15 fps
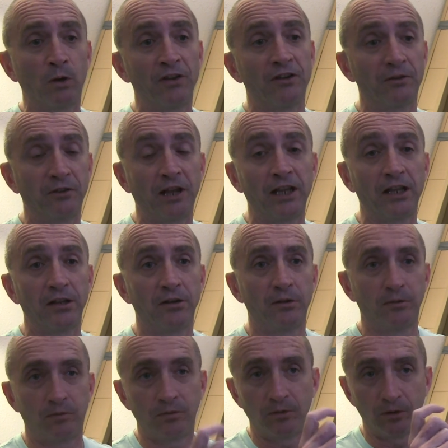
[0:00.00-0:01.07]
once I've
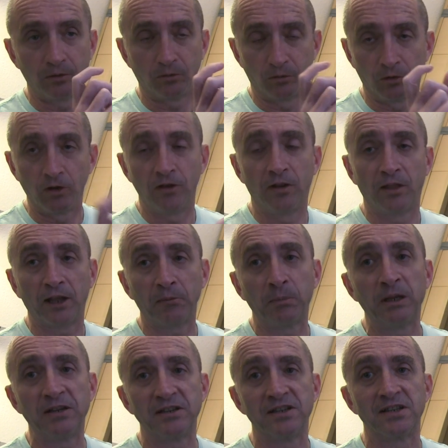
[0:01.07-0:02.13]
taken the good
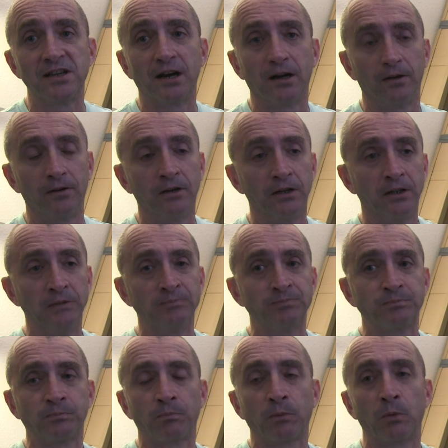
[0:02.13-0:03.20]
thick pieces down,
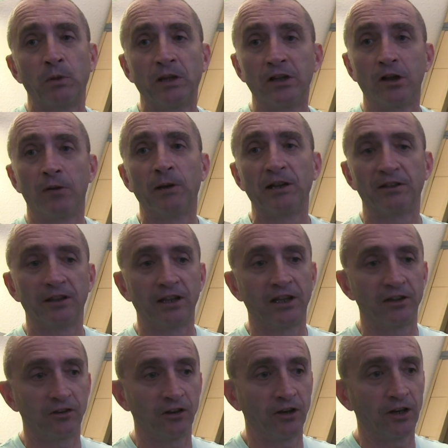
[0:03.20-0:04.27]
we can go back to the
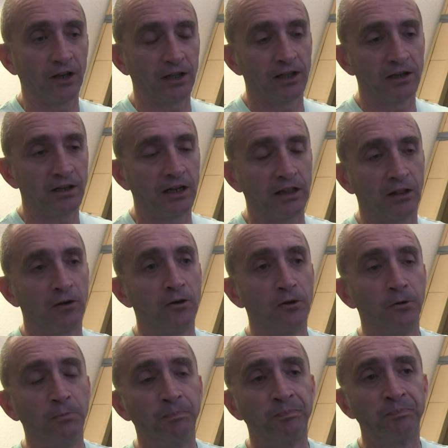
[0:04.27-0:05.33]
kitchen and I can cut
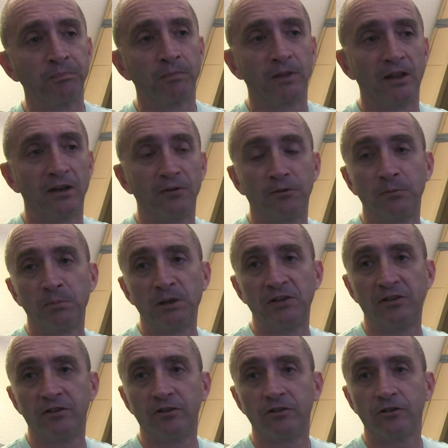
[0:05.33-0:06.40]
through the different
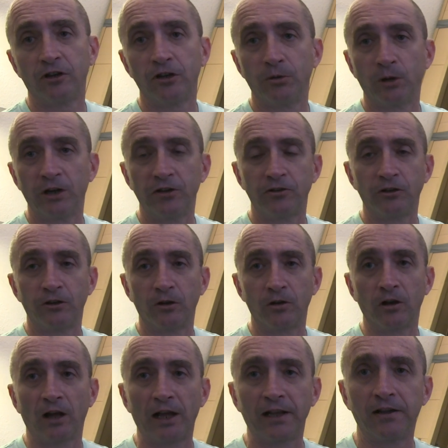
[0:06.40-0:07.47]
pieces and show you what it should
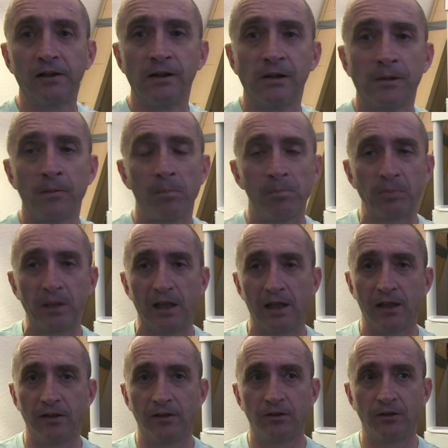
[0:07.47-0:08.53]
look like,
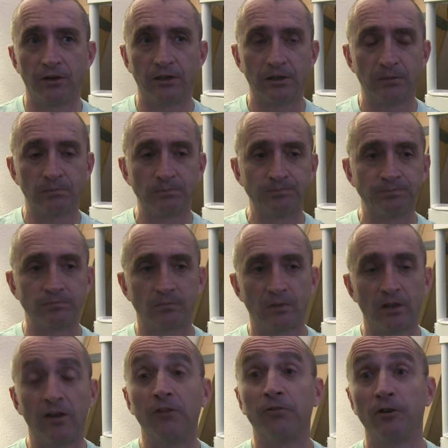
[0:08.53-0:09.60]
and um,
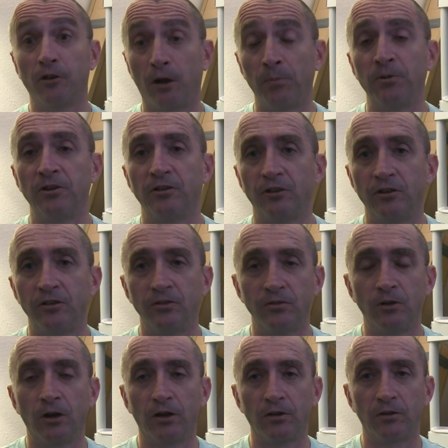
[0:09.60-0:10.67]
the different options that
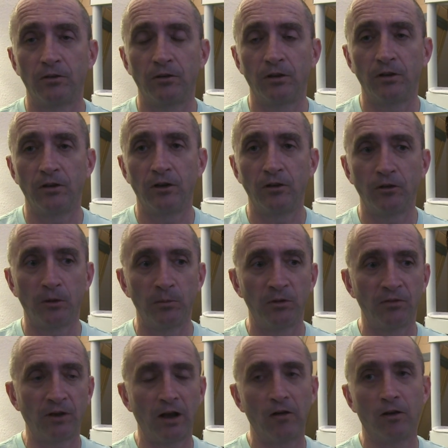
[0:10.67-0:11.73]
you've got in, in terms
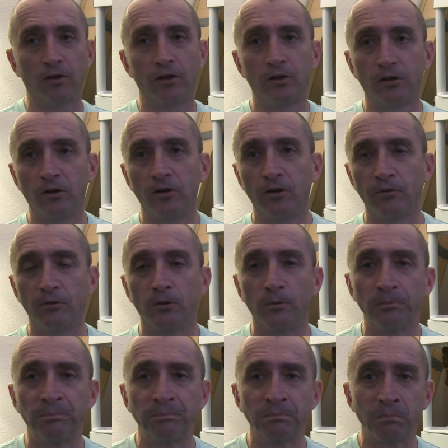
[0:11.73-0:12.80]
of how long you cure it
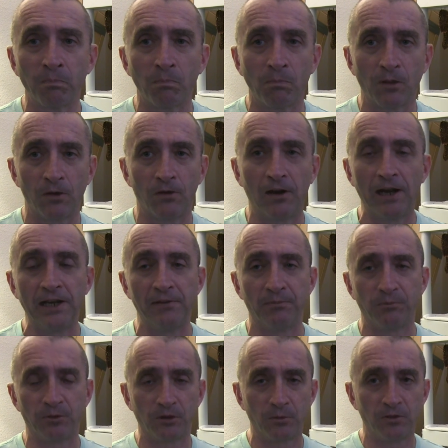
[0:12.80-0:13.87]
for.
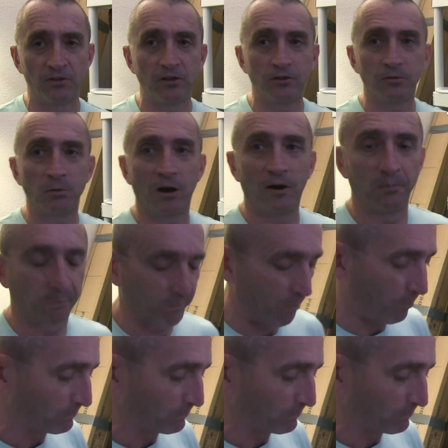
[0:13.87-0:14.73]
Alrighty, so we'll see you tomorrow.